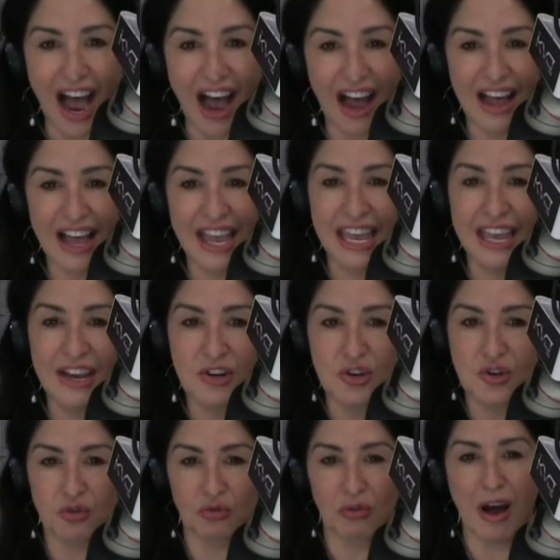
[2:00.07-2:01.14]
eye
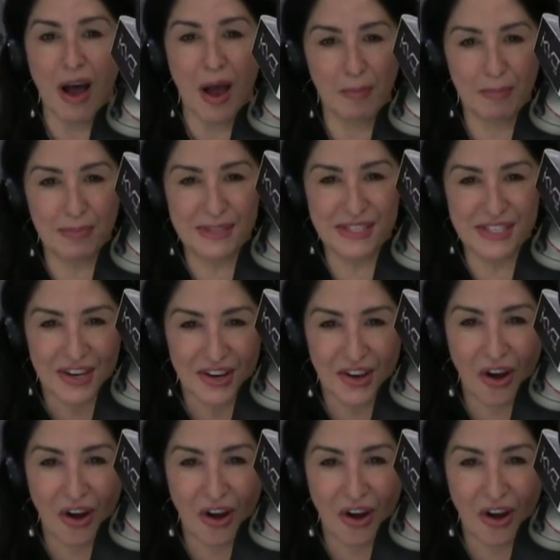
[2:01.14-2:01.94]
drops